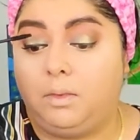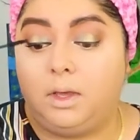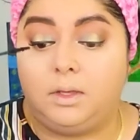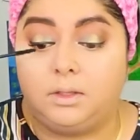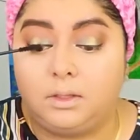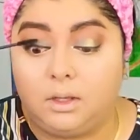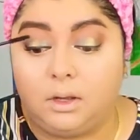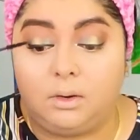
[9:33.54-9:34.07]

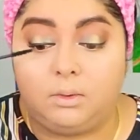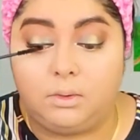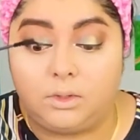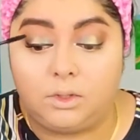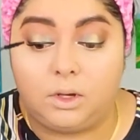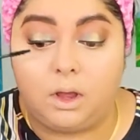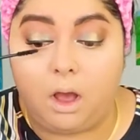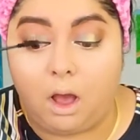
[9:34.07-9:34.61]
mascara,
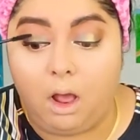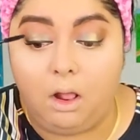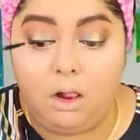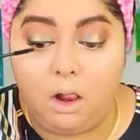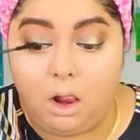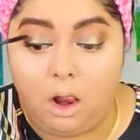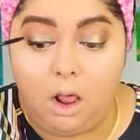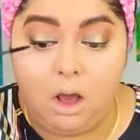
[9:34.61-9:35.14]
which I
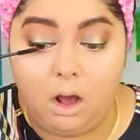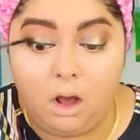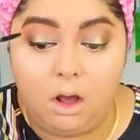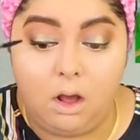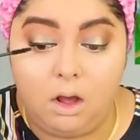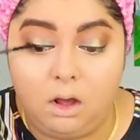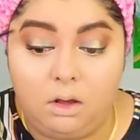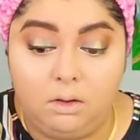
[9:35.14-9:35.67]

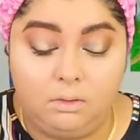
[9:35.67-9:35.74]
love.